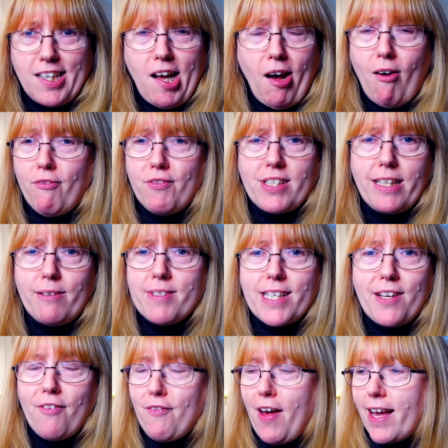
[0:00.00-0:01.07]
Obviously, it was an
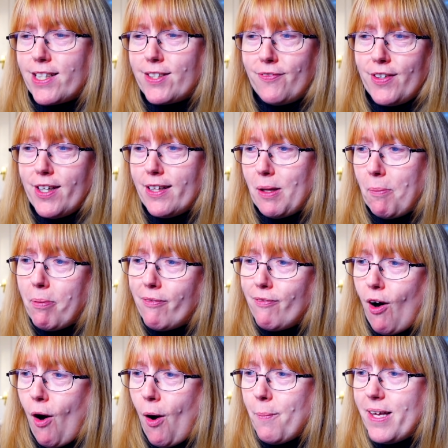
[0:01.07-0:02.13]
effect for the
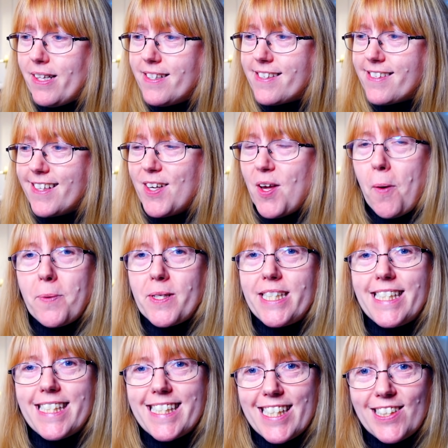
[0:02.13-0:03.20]
performance, but she
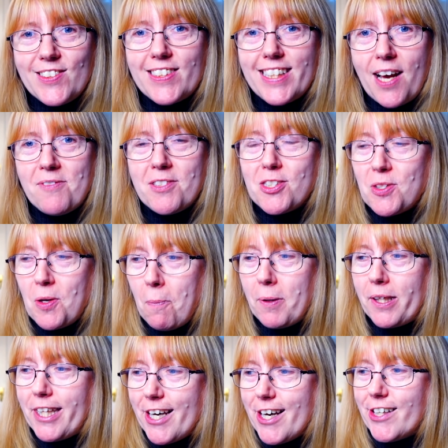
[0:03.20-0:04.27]
still sounds super
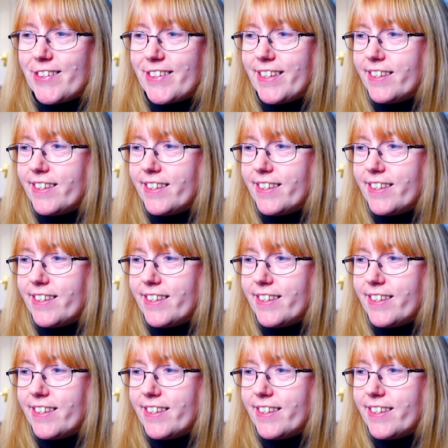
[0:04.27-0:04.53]
young.